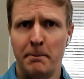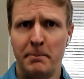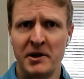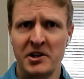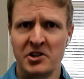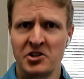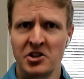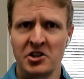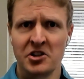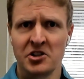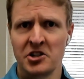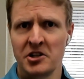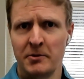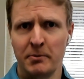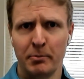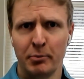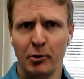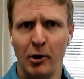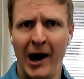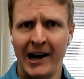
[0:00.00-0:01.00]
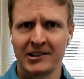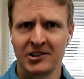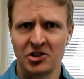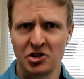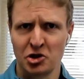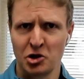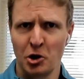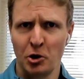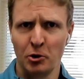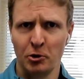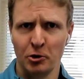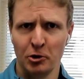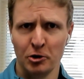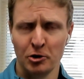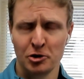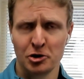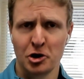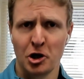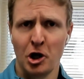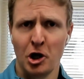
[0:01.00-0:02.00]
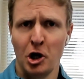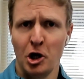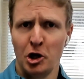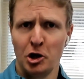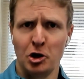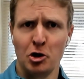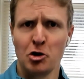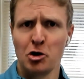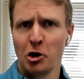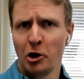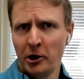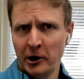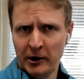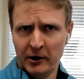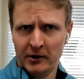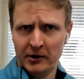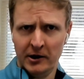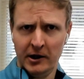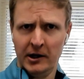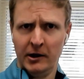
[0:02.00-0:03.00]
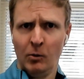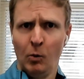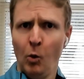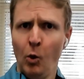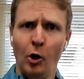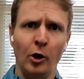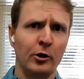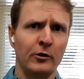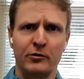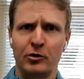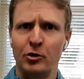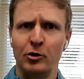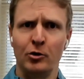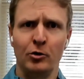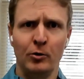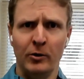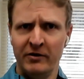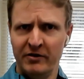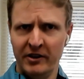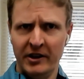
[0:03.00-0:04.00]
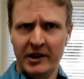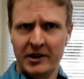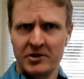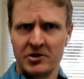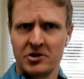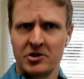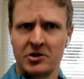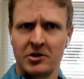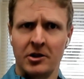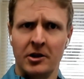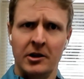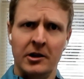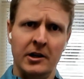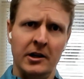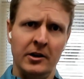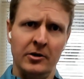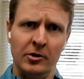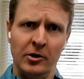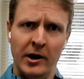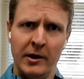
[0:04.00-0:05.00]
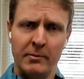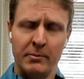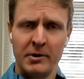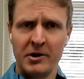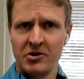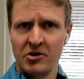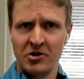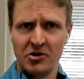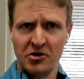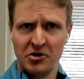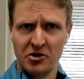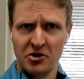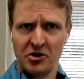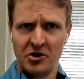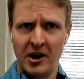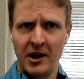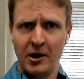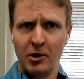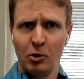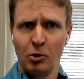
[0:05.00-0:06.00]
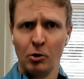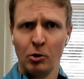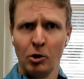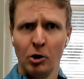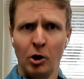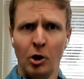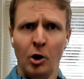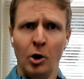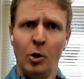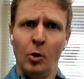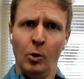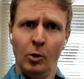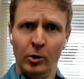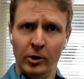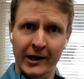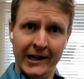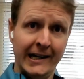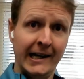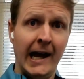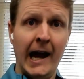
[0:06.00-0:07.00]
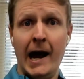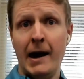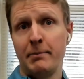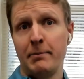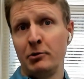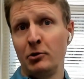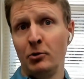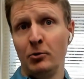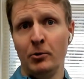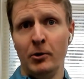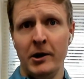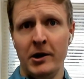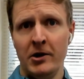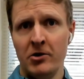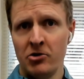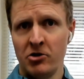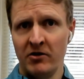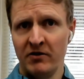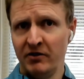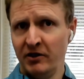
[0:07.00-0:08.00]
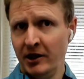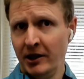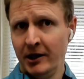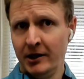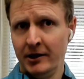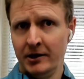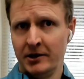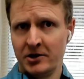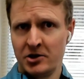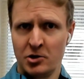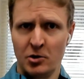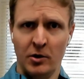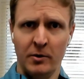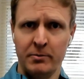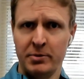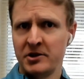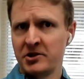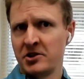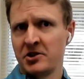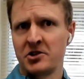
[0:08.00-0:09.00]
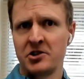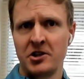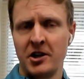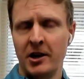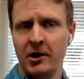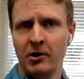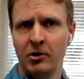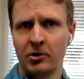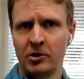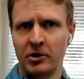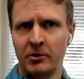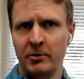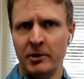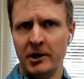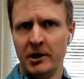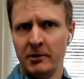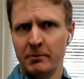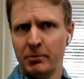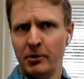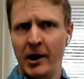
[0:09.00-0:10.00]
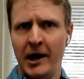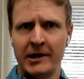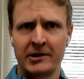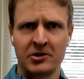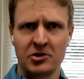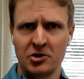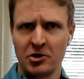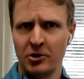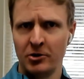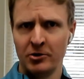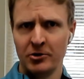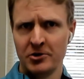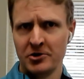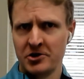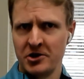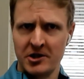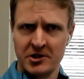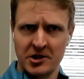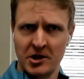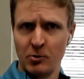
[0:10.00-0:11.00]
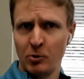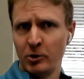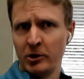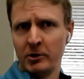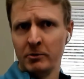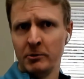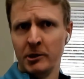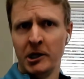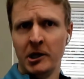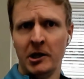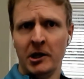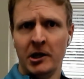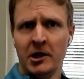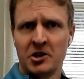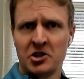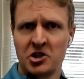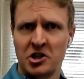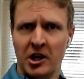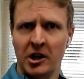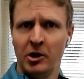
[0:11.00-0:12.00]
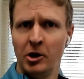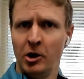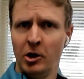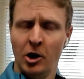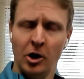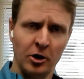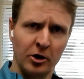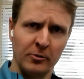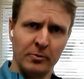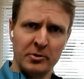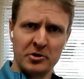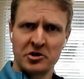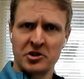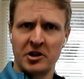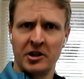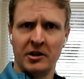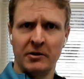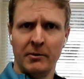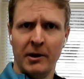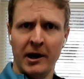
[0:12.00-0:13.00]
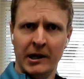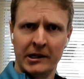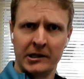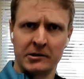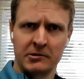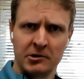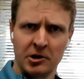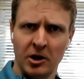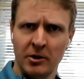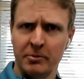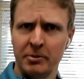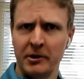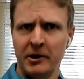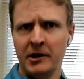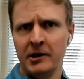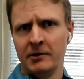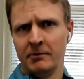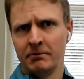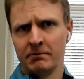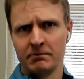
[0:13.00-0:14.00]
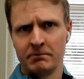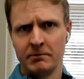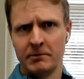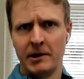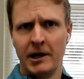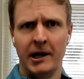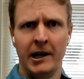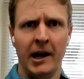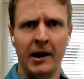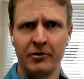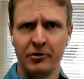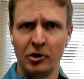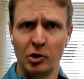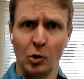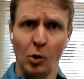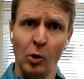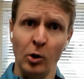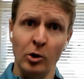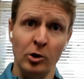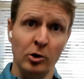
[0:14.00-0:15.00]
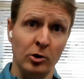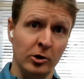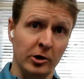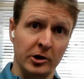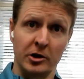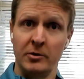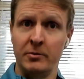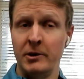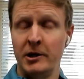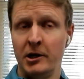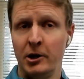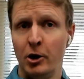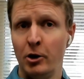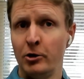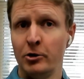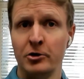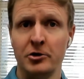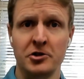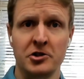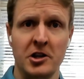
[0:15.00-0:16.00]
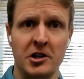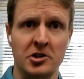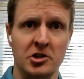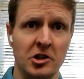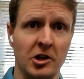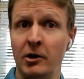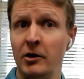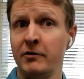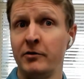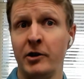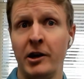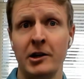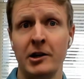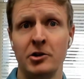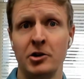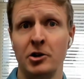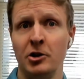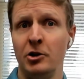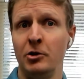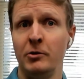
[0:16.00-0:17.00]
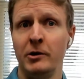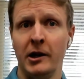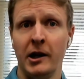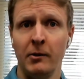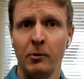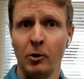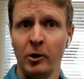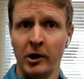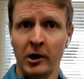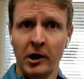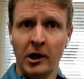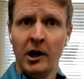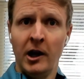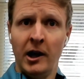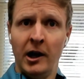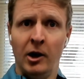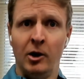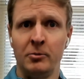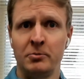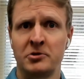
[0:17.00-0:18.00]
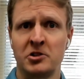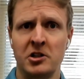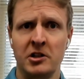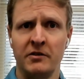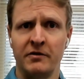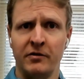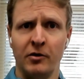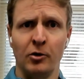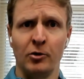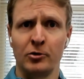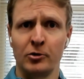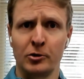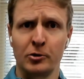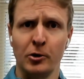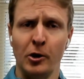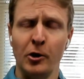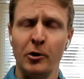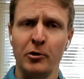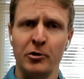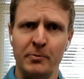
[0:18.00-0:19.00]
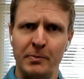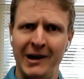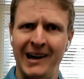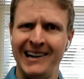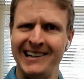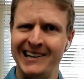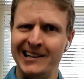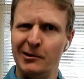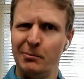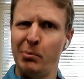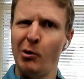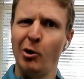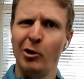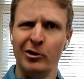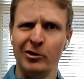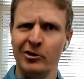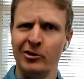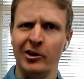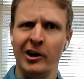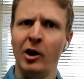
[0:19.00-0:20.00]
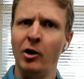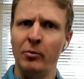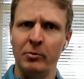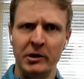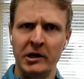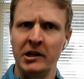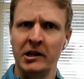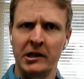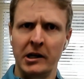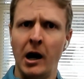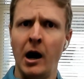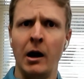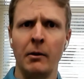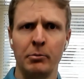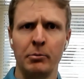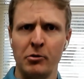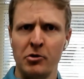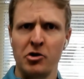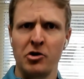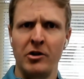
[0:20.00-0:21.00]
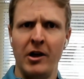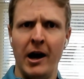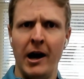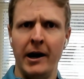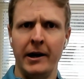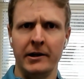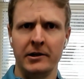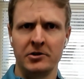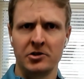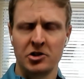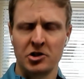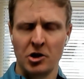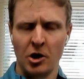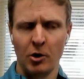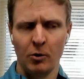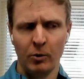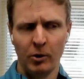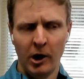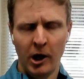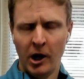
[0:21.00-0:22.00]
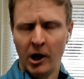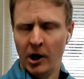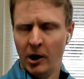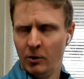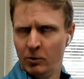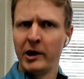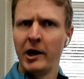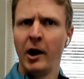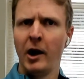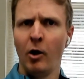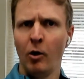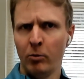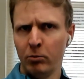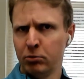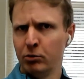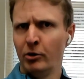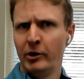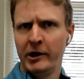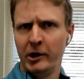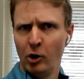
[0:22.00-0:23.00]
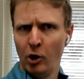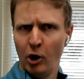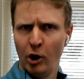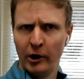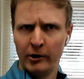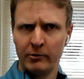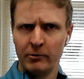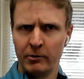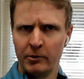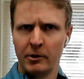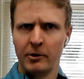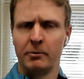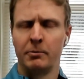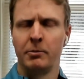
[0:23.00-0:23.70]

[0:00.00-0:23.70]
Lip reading: business and practice owners, usually in one of two events, either a business sale or a capital raise event. And so a business sale could be a practice owner who says, I want to sell 100% of my company and head out the door, or it could be an owner who says, I love what I do and I want to help see further growth, but I need a partner to help me accomplish that. And so we help bring on